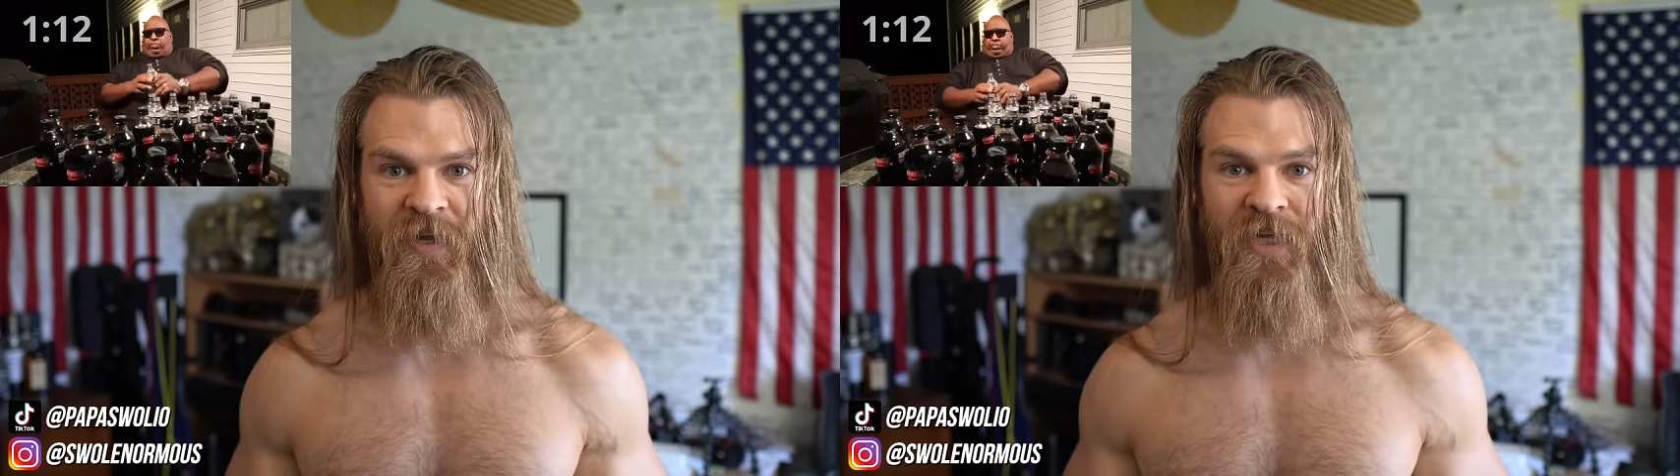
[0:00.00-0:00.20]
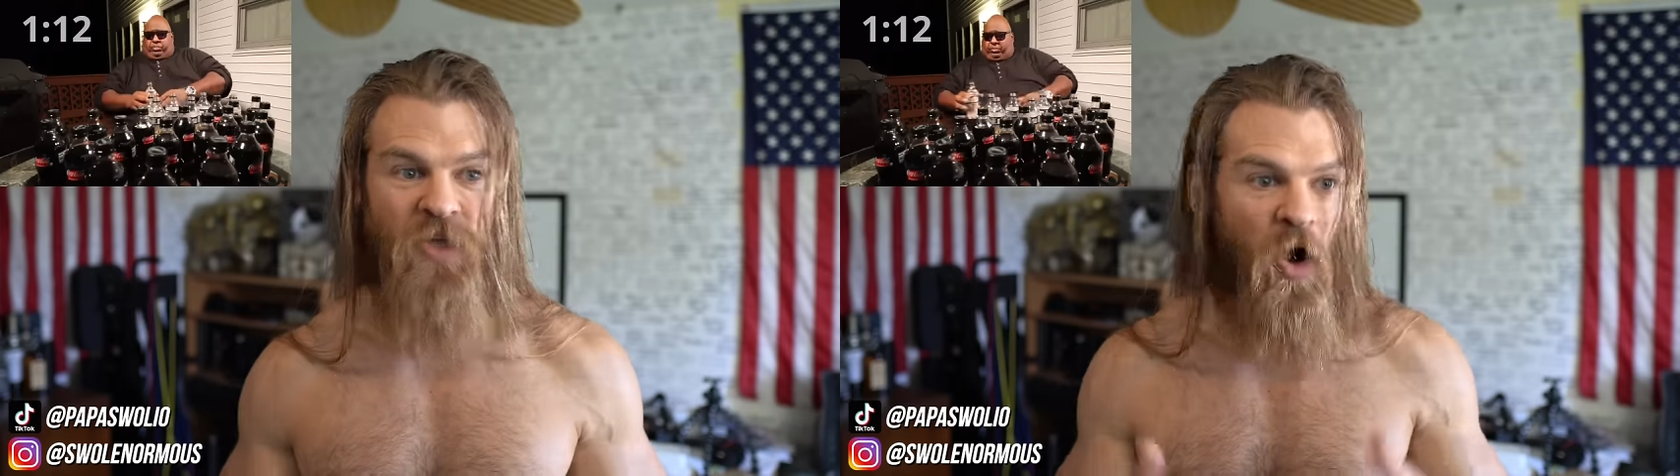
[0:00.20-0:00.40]

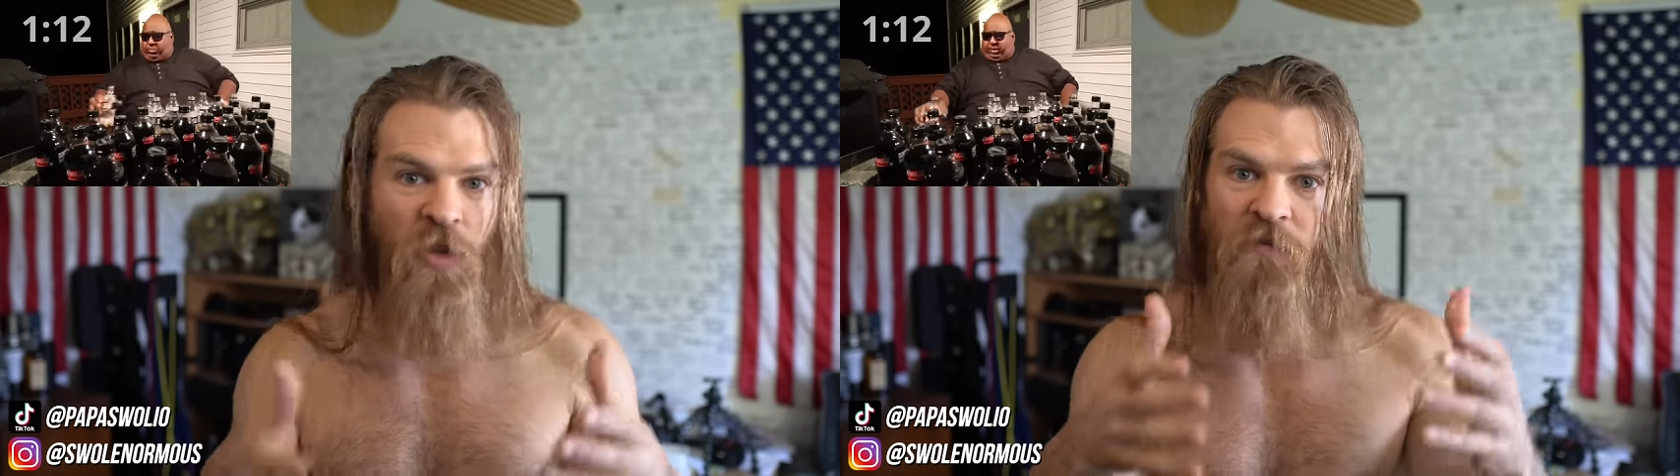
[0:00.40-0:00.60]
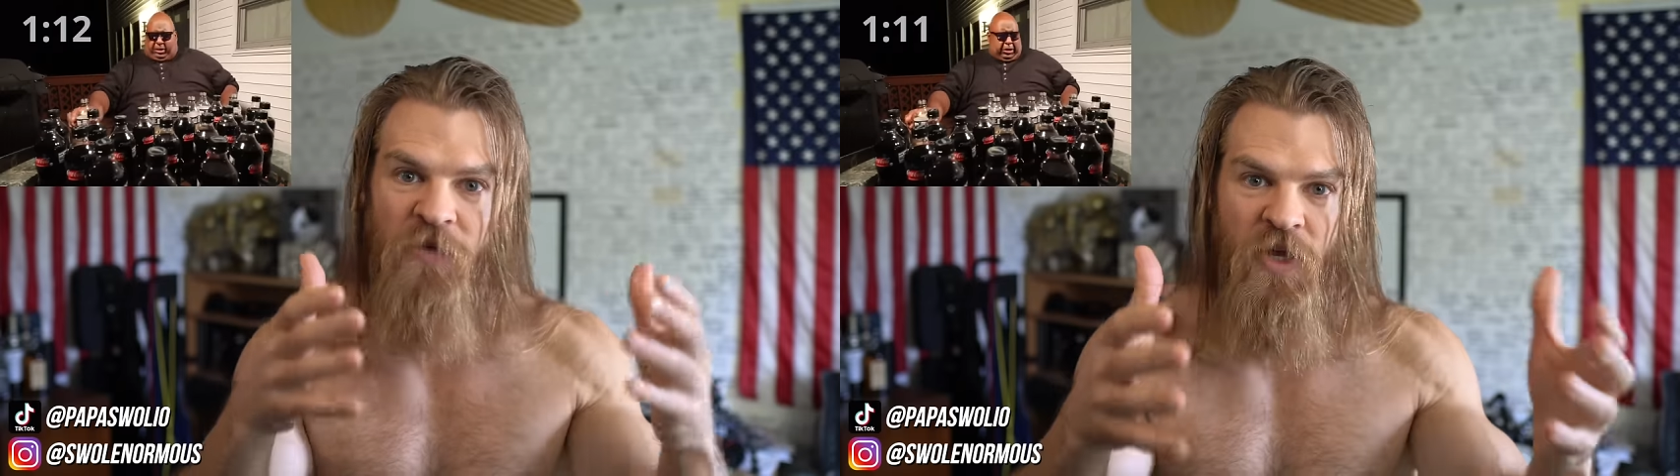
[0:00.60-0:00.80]
It's
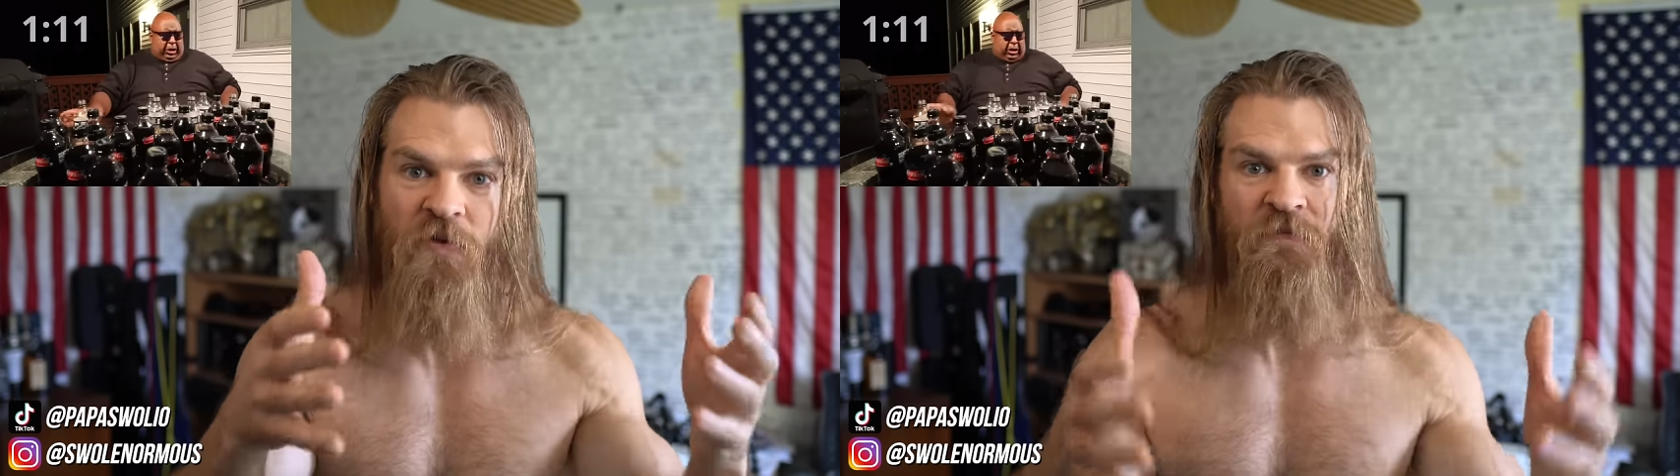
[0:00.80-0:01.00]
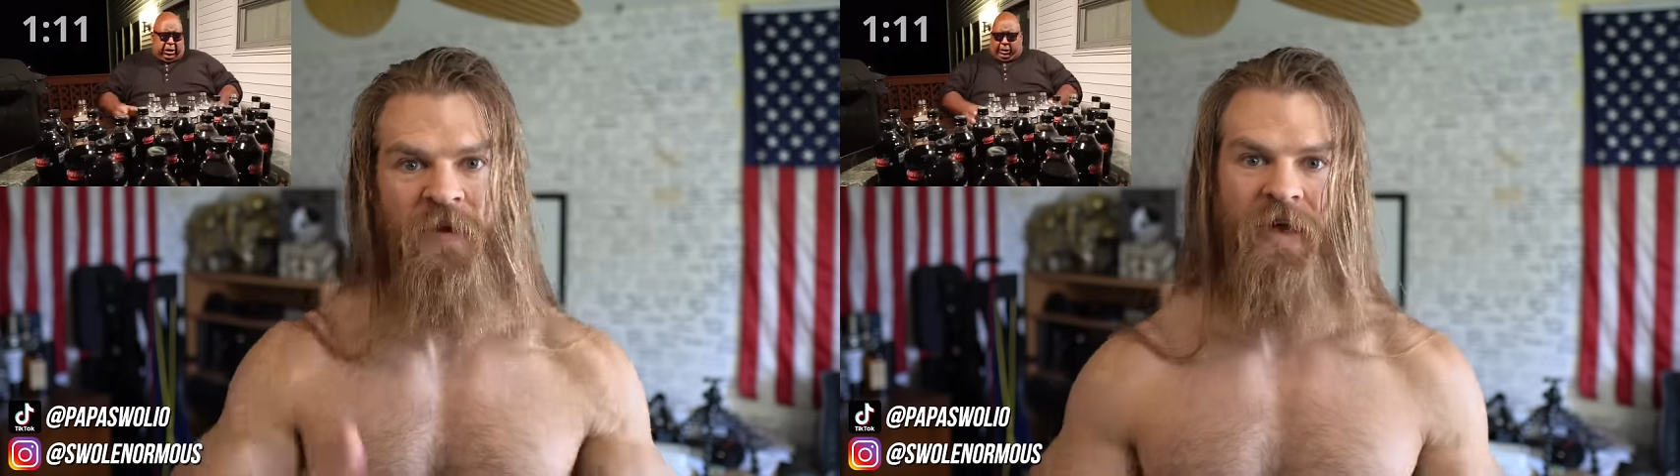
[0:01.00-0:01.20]
all of
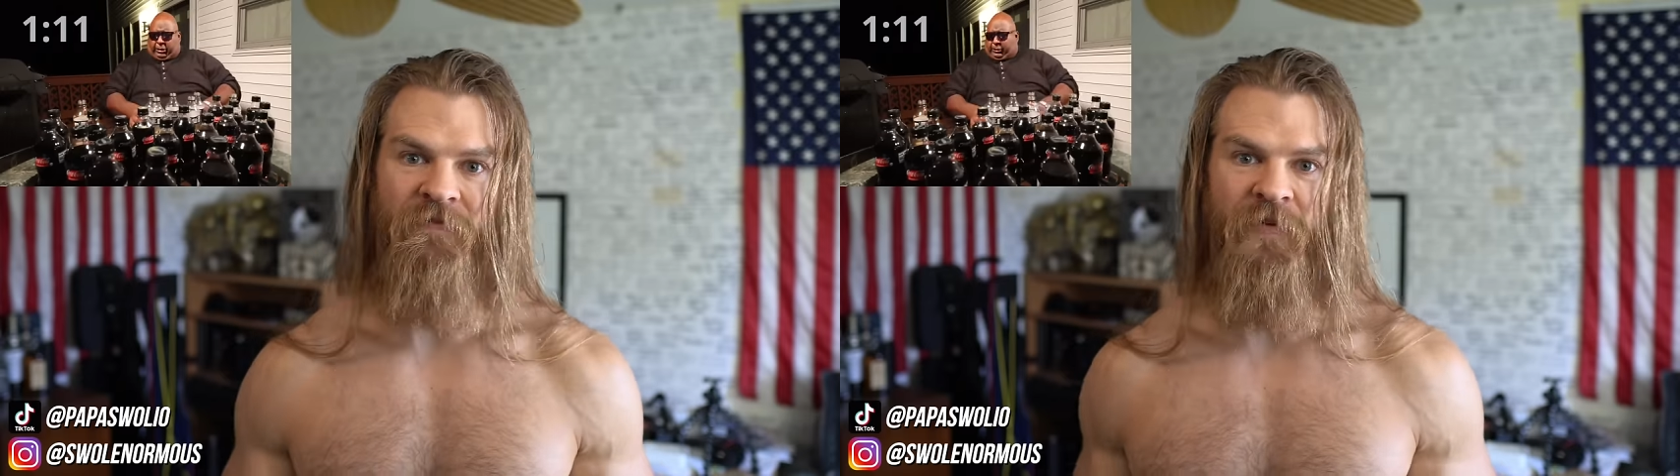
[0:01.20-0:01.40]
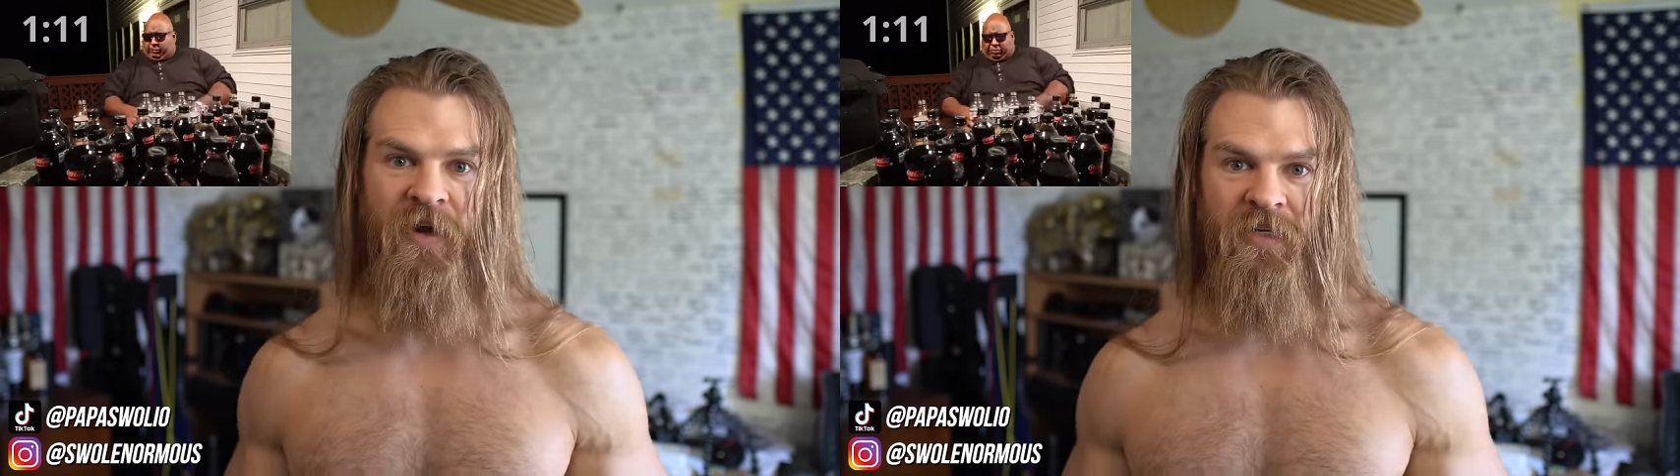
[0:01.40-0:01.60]
you fat
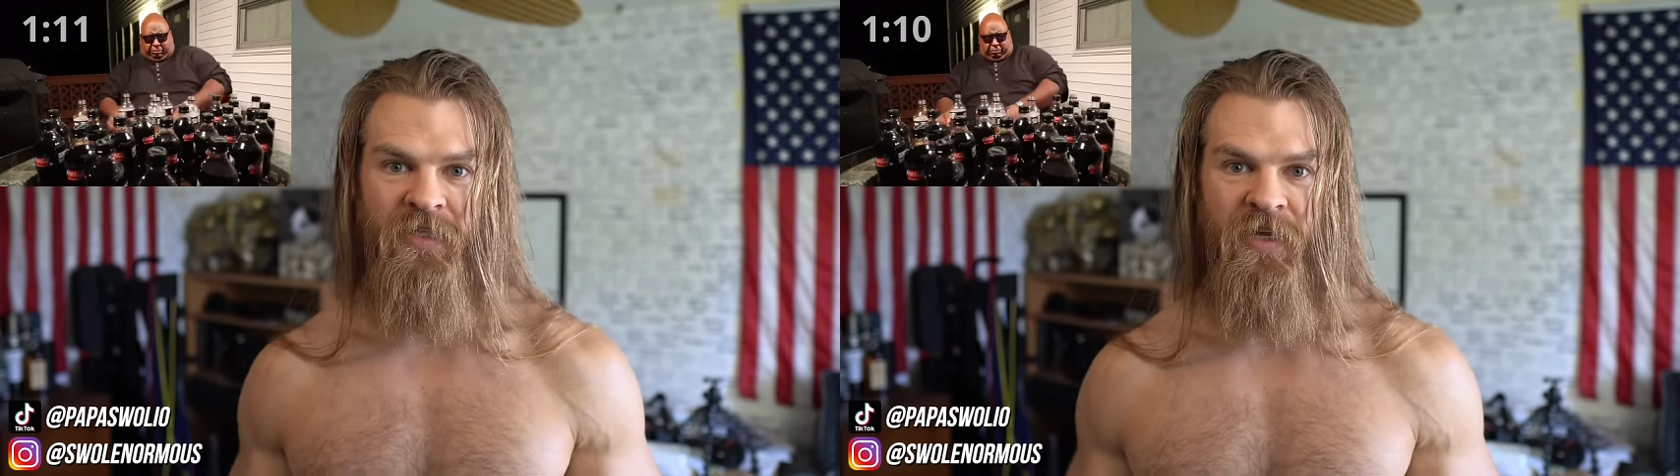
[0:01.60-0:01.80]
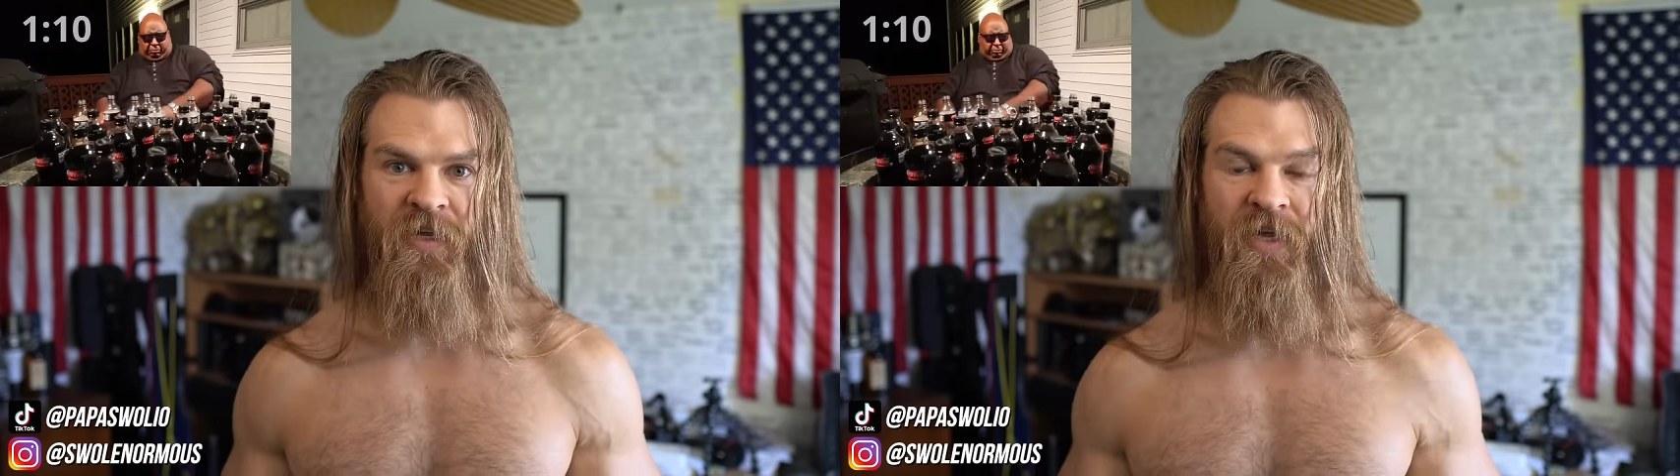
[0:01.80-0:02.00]
fucks.